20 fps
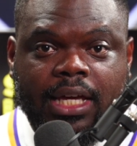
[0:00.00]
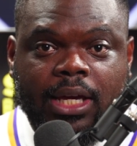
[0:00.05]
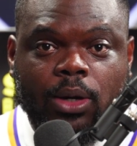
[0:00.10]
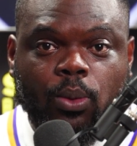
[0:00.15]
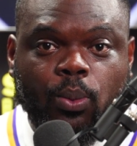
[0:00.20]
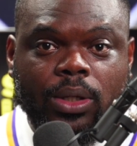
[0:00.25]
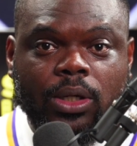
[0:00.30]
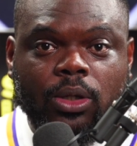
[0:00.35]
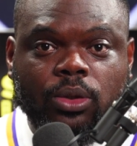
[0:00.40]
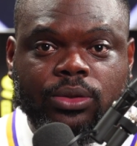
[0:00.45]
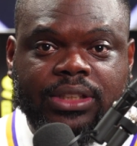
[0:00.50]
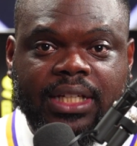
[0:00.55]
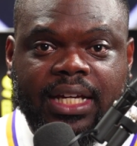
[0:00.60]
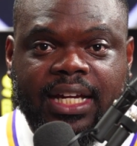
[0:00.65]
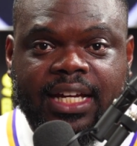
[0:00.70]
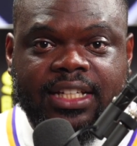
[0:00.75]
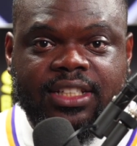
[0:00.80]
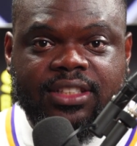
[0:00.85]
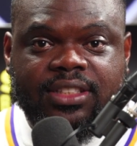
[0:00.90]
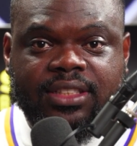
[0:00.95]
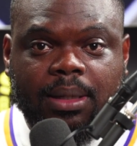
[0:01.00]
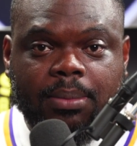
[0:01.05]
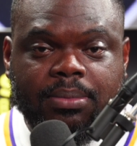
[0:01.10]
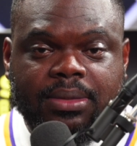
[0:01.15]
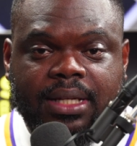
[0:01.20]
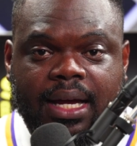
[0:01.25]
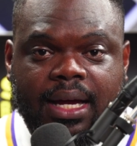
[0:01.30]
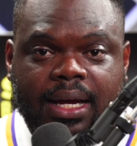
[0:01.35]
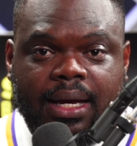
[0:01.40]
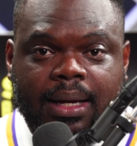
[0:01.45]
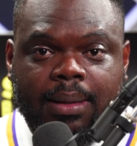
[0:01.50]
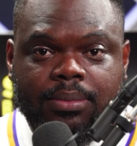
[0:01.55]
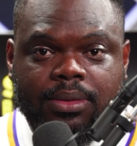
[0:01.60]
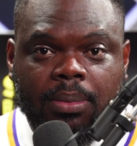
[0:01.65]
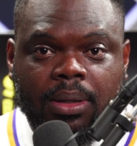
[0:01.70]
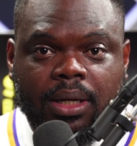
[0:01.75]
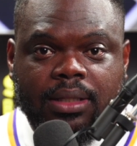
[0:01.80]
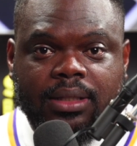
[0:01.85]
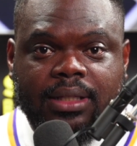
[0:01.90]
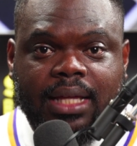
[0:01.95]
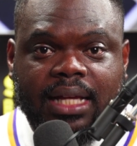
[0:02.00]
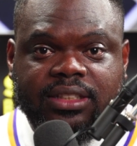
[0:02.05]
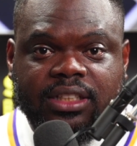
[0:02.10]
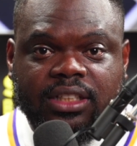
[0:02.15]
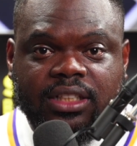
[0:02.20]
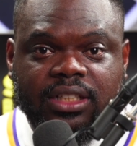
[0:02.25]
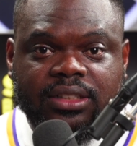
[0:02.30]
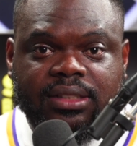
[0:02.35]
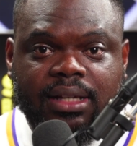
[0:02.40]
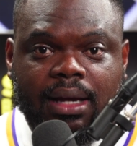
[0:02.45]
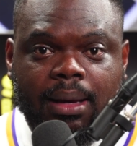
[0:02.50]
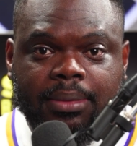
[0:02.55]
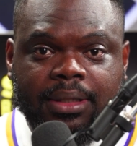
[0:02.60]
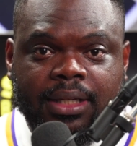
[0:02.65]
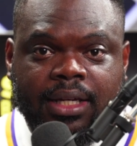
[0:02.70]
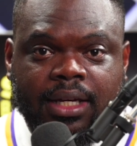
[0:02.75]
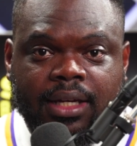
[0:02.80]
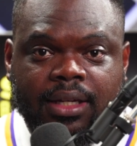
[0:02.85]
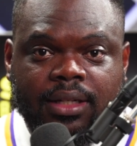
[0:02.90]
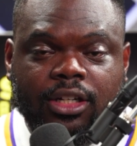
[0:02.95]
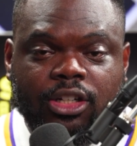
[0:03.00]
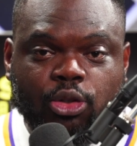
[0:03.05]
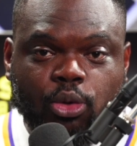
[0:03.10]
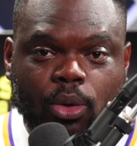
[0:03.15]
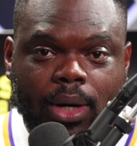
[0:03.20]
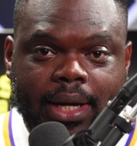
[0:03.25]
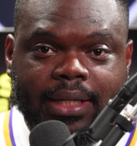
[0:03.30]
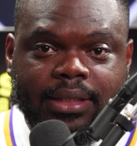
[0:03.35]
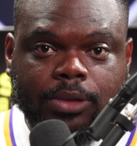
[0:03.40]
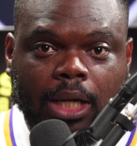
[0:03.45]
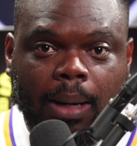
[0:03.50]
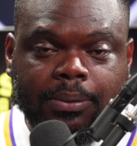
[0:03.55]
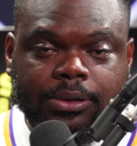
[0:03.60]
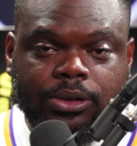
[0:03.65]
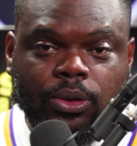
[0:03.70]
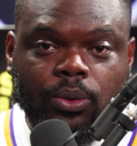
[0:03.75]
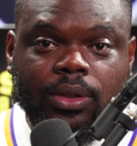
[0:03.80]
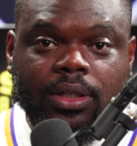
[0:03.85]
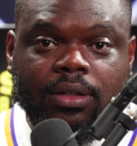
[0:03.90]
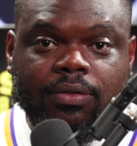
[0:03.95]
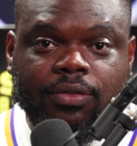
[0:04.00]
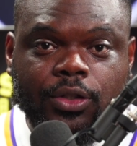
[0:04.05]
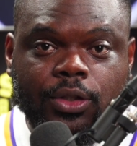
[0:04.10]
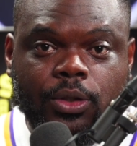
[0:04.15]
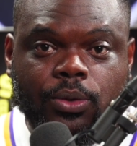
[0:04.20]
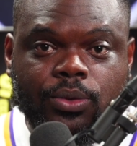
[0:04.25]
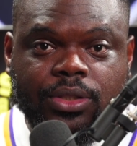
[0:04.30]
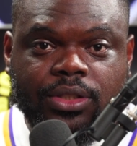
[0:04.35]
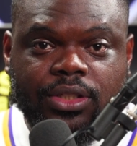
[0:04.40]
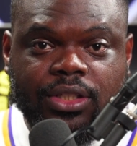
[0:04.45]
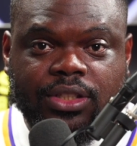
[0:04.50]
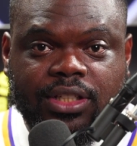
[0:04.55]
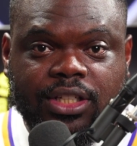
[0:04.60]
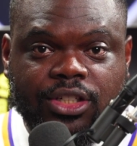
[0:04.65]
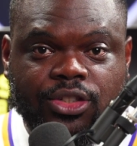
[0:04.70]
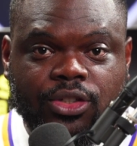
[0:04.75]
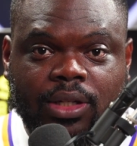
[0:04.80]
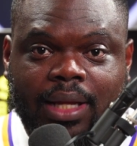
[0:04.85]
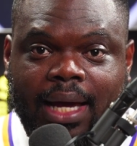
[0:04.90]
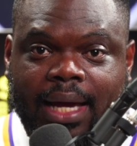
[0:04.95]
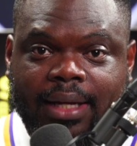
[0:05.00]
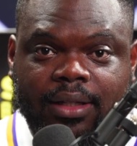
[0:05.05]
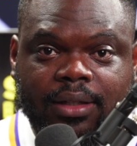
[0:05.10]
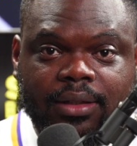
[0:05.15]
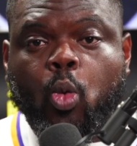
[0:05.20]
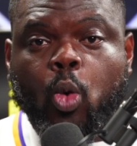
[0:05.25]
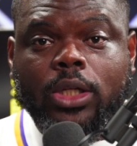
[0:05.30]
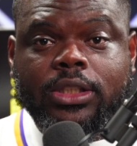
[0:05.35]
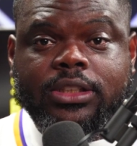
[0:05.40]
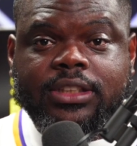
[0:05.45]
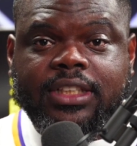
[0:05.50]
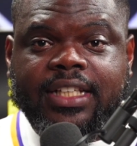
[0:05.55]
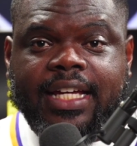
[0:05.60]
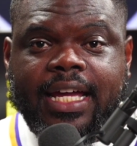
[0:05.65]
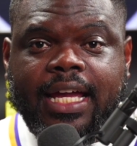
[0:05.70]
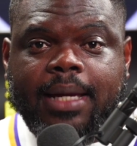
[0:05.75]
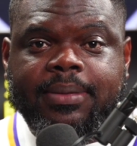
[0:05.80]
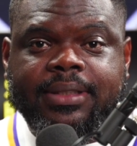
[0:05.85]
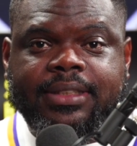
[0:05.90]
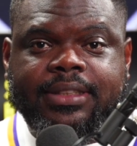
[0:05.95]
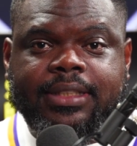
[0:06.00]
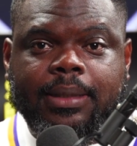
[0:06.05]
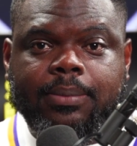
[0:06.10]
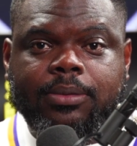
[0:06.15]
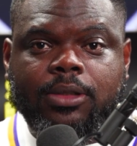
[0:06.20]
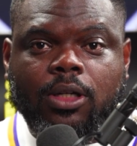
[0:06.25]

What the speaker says: It will change sometimes, but that's a good time to get great opportunity for you to just get your lighting. Once the game is tipped